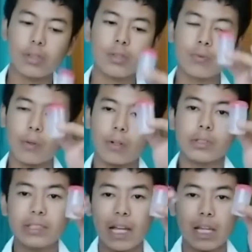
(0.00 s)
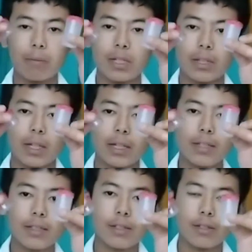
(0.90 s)
this for slimy
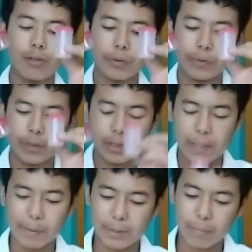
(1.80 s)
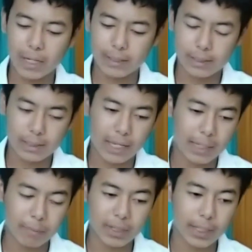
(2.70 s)
things, this too for
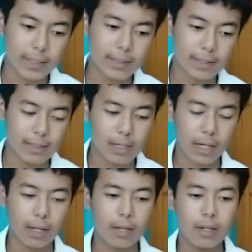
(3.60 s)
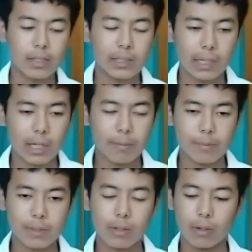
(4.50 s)
slimy things, just like
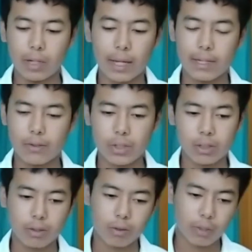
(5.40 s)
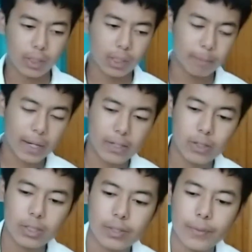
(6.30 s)
slimes or algae growing in
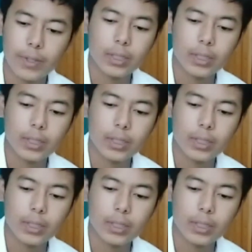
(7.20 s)
patches.